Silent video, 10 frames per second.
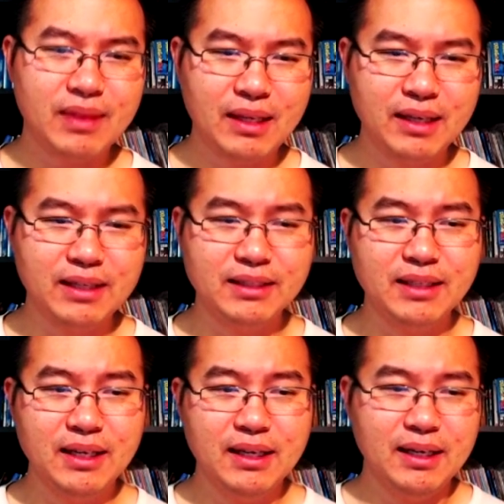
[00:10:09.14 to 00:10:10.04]
Because
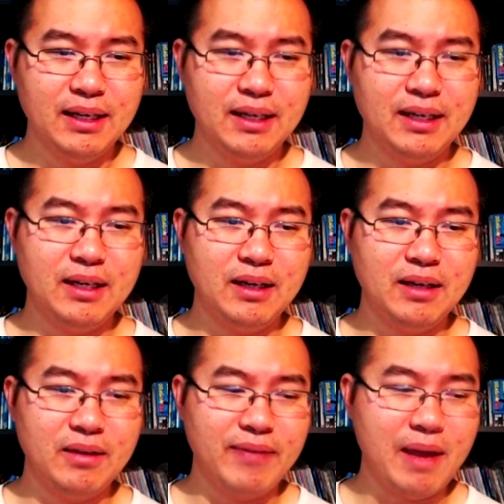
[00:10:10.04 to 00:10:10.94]

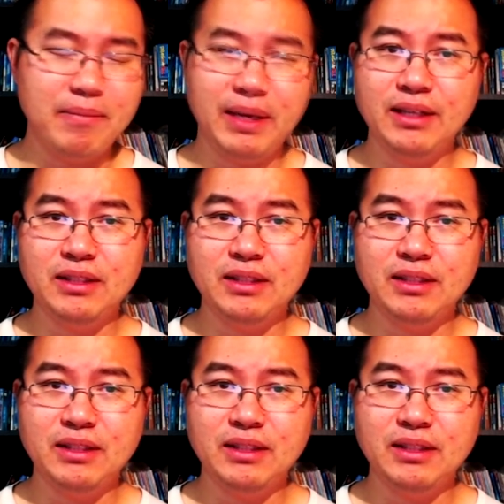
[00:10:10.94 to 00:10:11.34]
uh, that means